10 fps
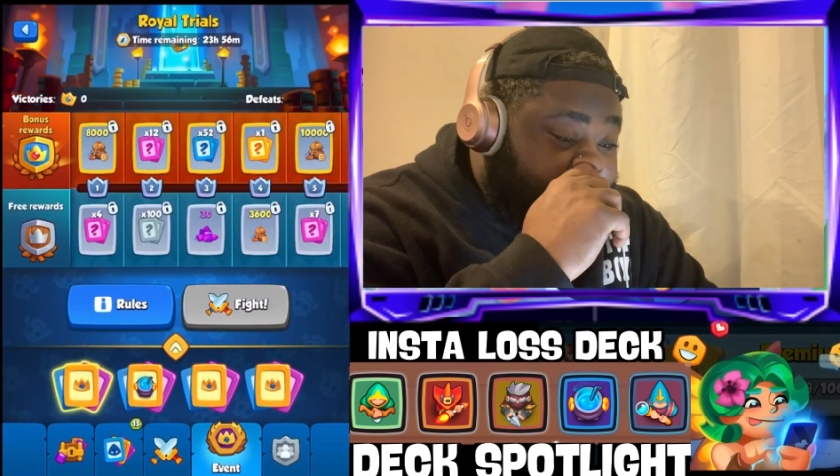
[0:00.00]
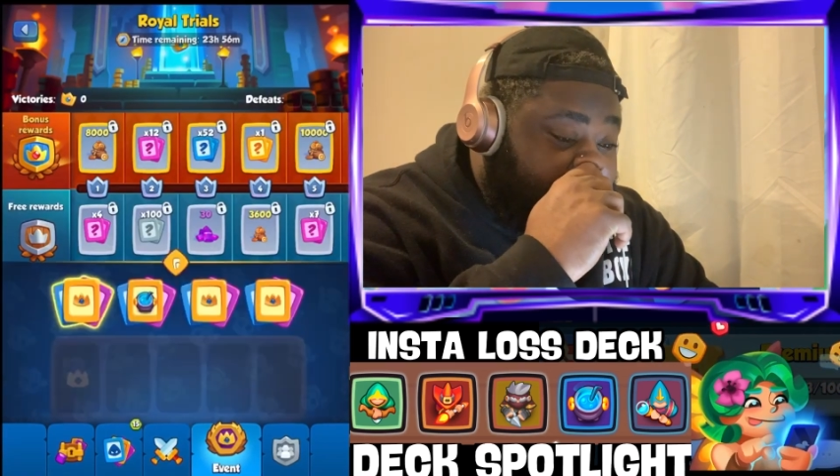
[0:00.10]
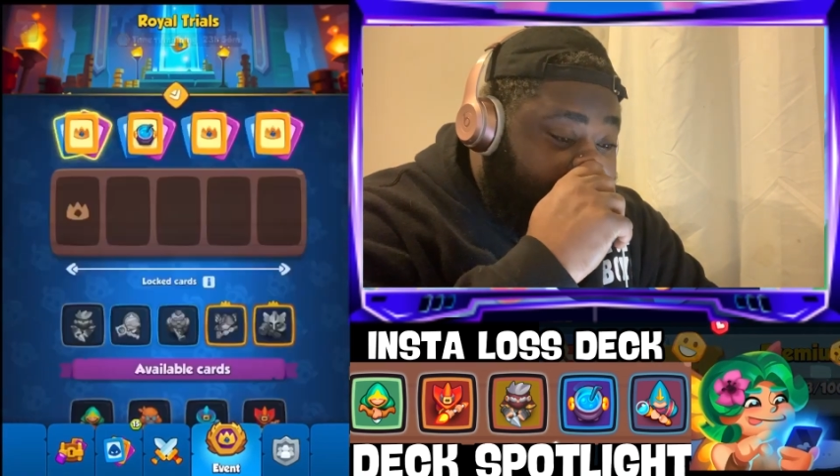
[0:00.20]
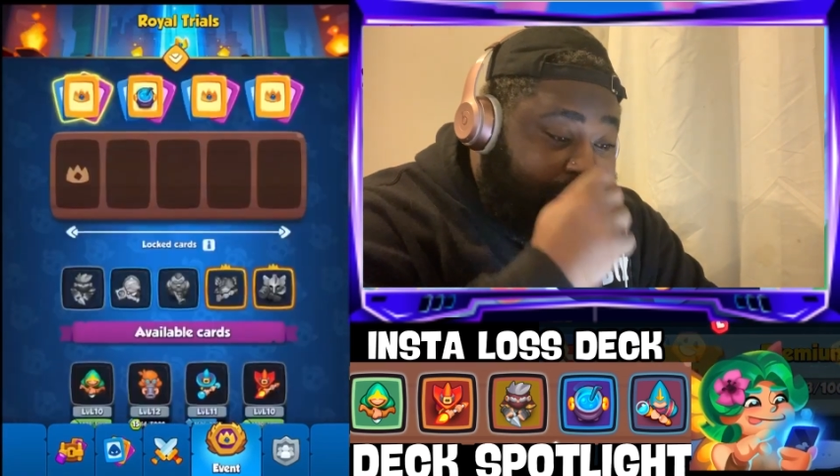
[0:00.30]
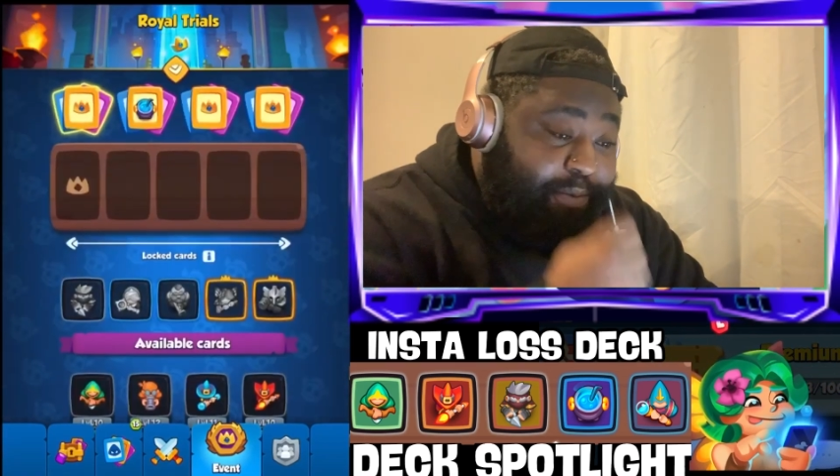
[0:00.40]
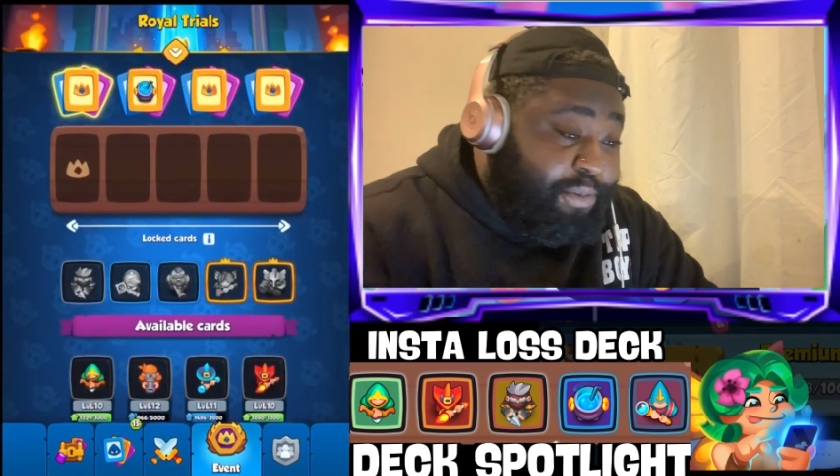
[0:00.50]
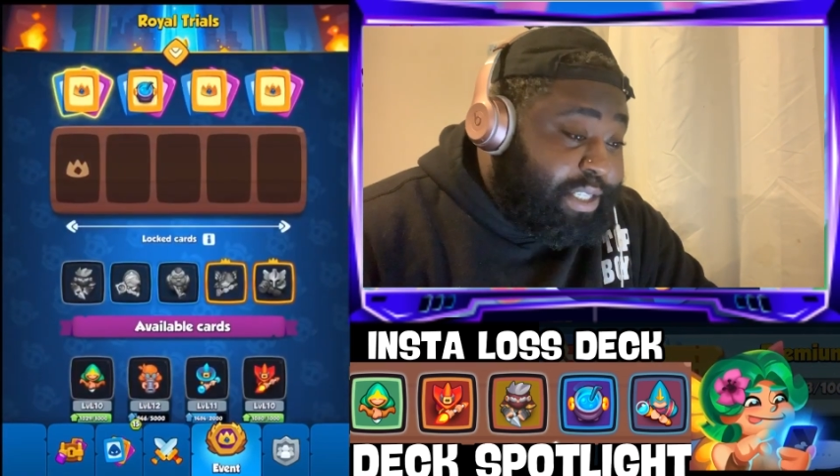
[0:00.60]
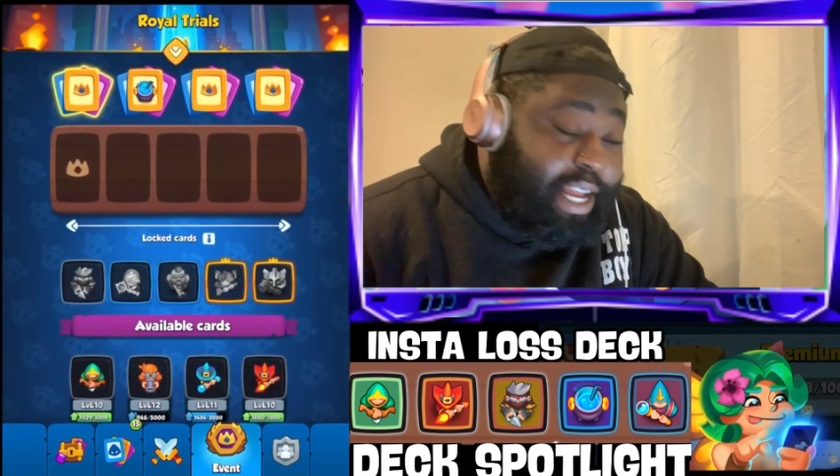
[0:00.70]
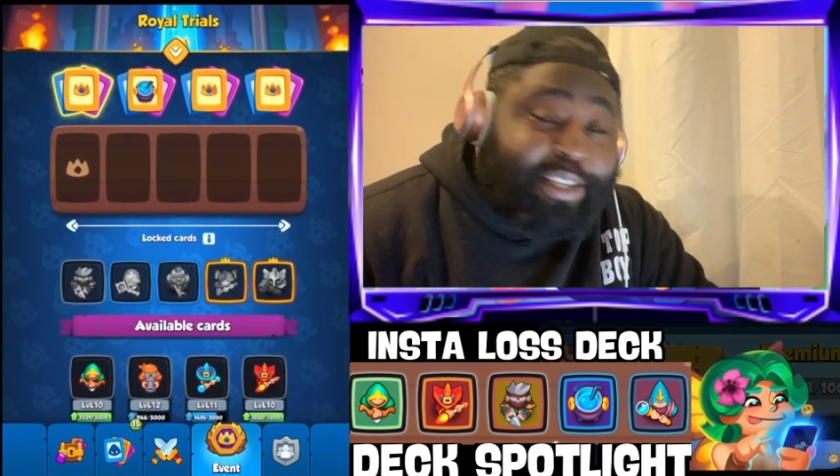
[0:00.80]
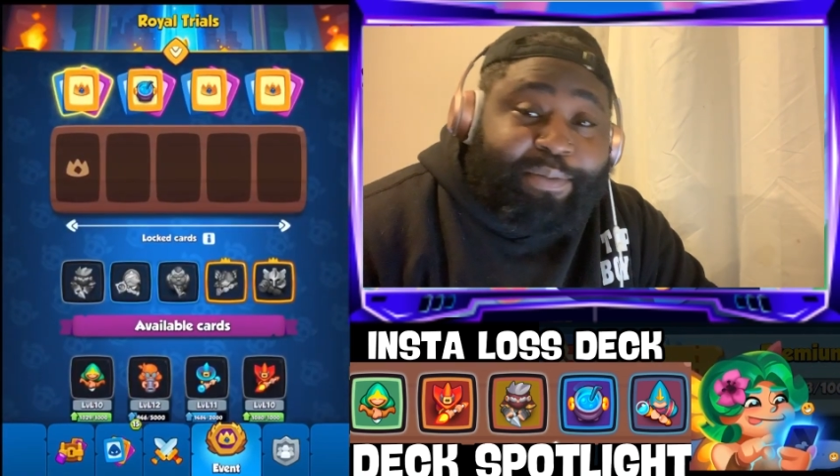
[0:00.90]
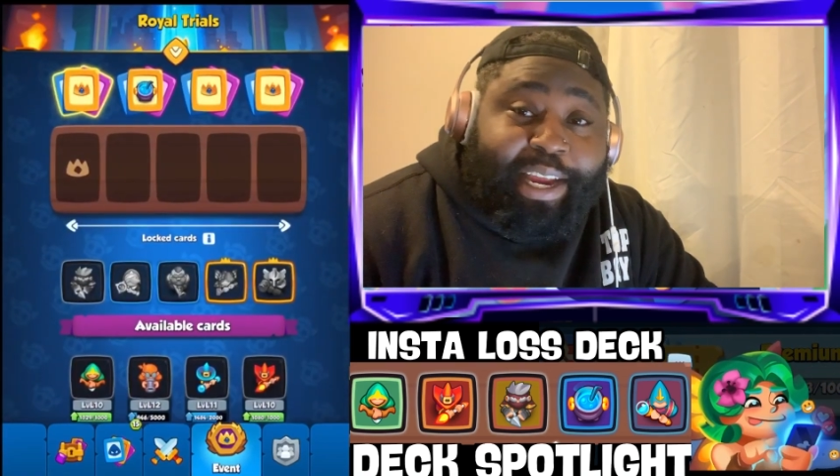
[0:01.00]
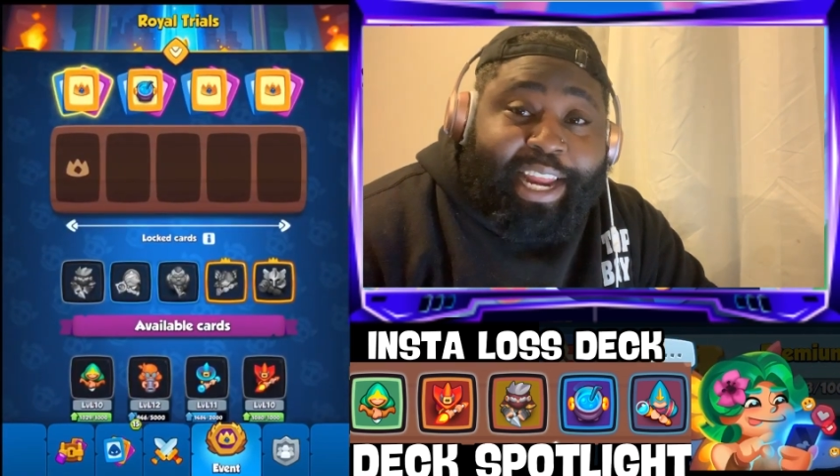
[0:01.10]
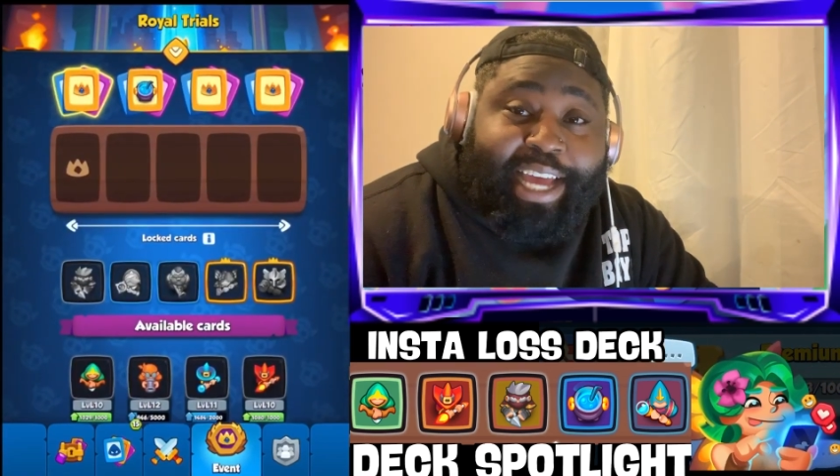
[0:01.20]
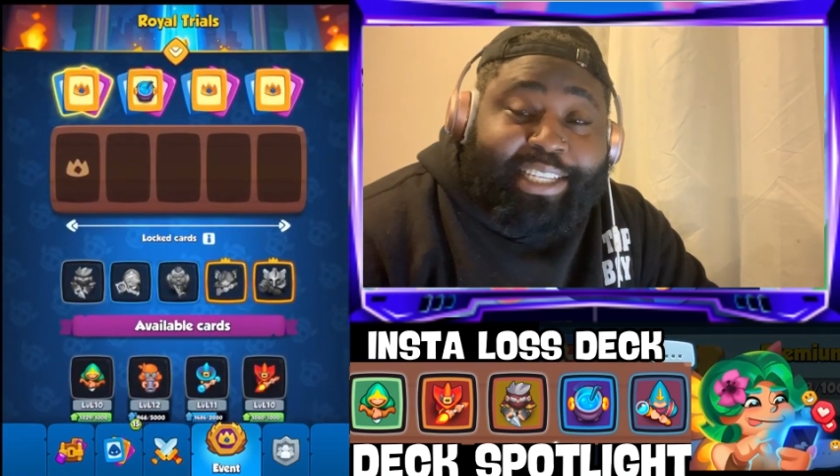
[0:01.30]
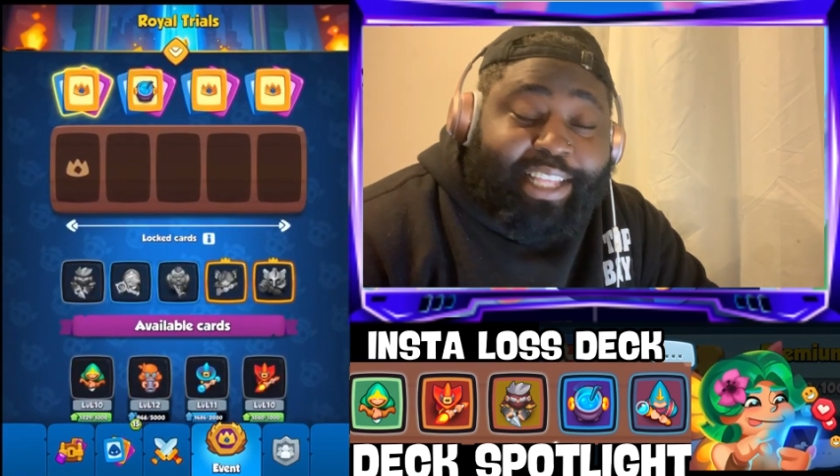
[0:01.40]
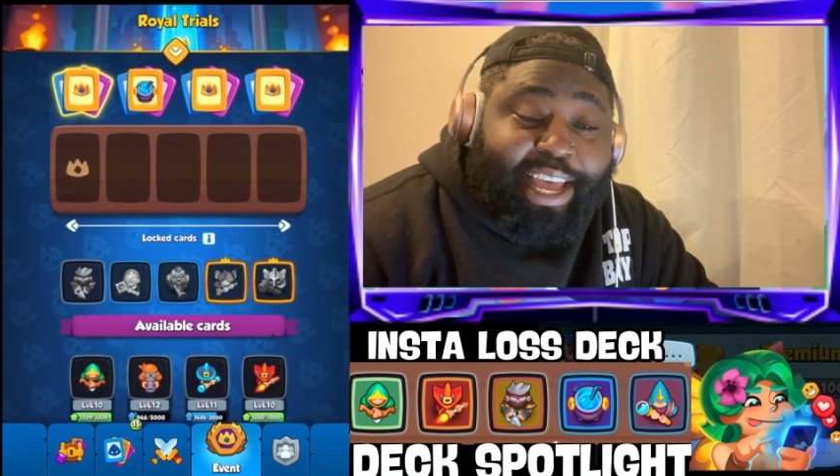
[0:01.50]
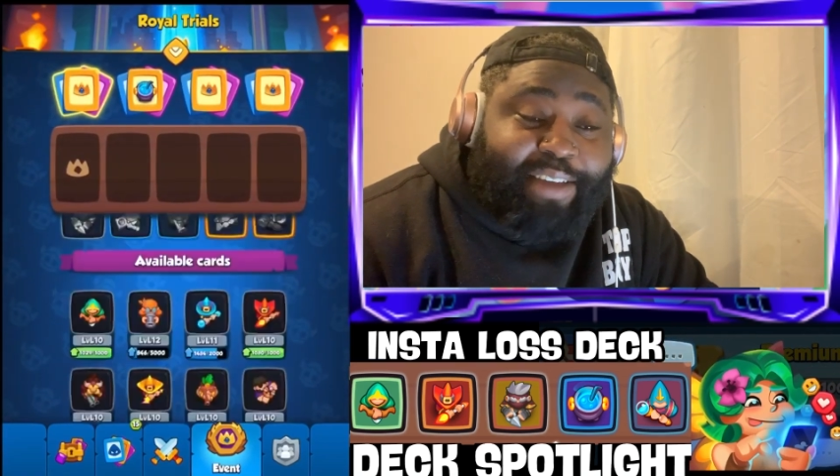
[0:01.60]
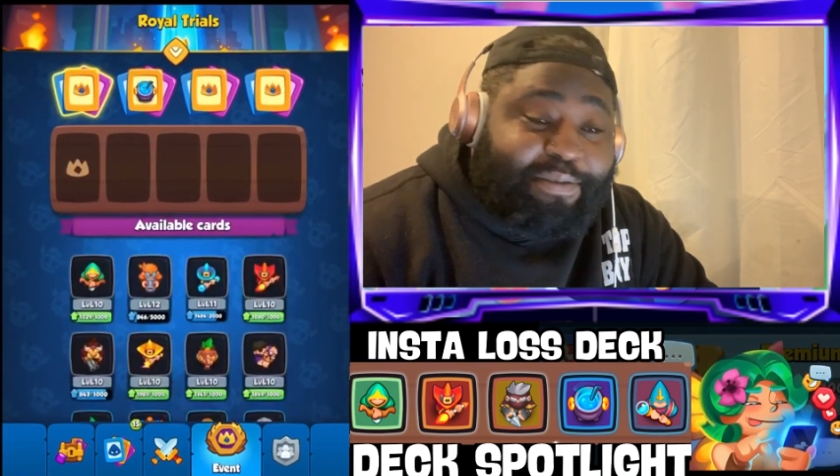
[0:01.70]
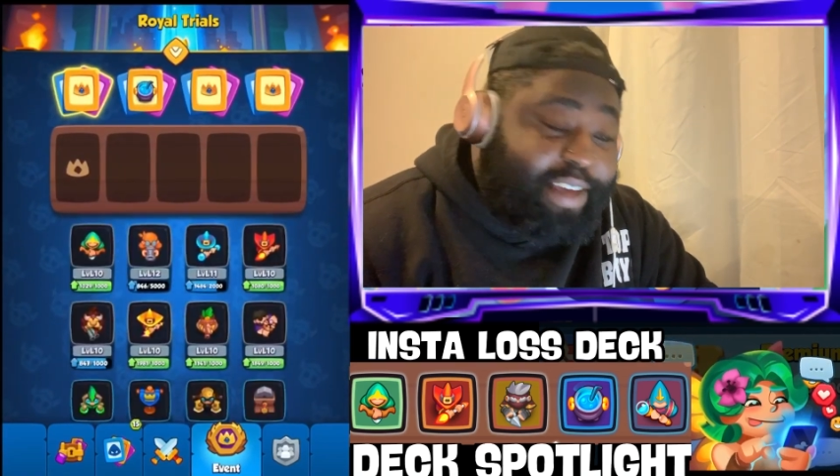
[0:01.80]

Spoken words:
I was down to my last life,